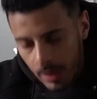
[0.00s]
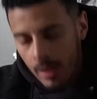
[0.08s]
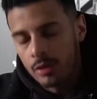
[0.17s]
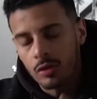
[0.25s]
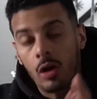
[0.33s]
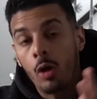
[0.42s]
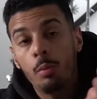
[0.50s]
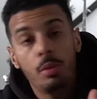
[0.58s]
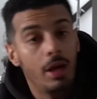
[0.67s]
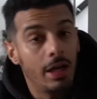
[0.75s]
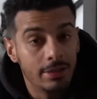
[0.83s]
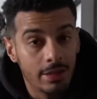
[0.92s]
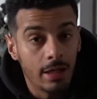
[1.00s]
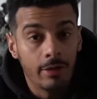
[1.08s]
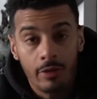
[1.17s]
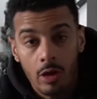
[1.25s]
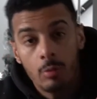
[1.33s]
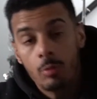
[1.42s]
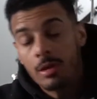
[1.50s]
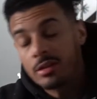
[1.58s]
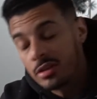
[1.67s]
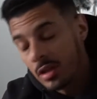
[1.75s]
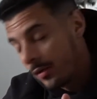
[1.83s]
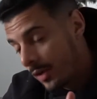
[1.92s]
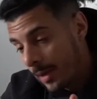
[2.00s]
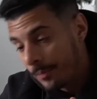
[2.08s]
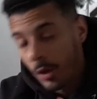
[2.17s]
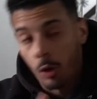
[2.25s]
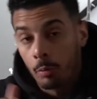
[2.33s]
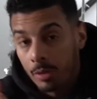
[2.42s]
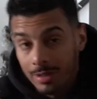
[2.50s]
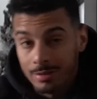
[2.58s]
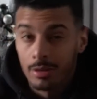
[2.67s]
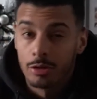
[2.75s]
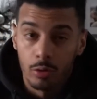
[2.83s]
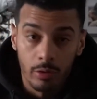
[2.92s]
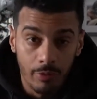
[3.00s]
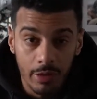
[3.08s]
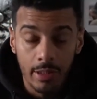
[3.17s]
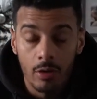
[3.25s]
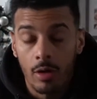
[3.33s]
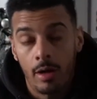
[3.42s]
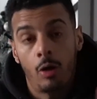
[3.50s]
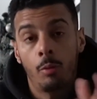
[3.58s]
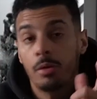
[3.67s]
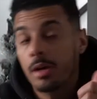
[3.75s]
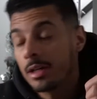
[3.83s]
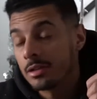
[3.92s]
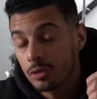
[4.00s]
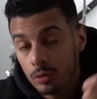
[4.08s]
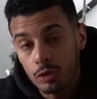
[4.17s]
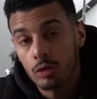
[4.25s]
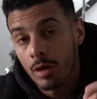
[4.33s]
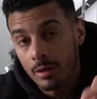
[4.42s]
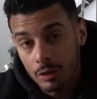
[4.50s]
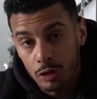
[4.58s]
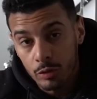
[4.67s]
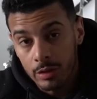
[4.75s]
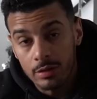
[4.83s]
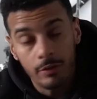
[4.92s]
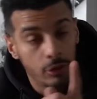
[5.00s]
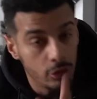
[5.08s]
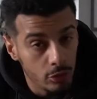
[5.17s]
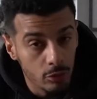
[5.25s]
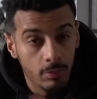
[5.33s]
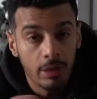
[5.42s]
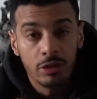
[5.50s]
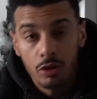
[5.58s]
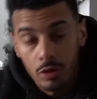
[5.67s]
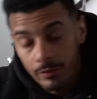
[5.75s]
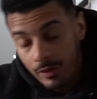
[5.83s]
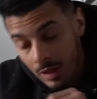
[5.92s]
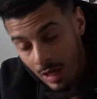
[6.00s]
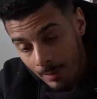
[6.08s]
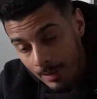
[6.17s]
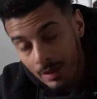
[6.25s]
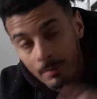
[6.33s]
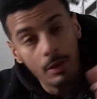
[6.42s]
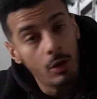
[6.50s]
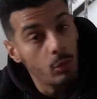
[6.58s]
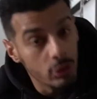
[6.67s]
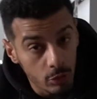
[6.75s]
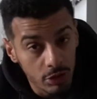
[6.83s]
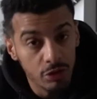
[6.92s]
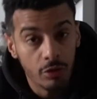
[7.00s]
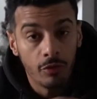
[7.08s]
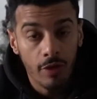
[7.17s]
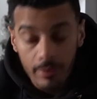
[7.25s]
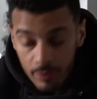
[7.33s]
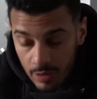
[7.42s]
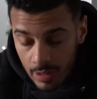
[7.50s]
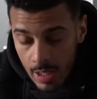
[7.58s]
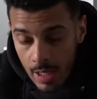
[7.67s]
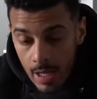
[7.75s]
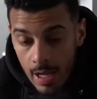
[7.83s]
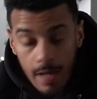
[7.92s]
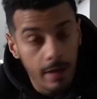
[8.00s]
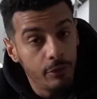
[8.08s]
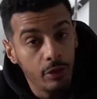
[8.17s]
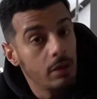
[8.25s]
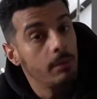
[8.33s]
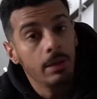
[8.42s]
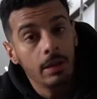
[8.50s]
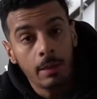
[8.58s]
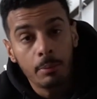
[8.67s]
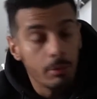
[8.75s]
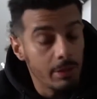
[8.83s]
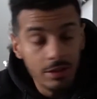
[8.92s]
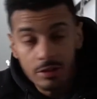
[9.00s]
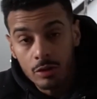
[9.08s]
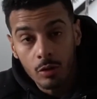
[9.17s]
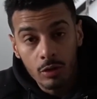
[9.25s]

So I hope you guys got a valuable message out of that. I hope you guys did enjoy the video, and I hope you guys do try out the treats. If you do, make sure you leave a comment. Let me know which one is your favorite, and if you're gonna be implemented to your own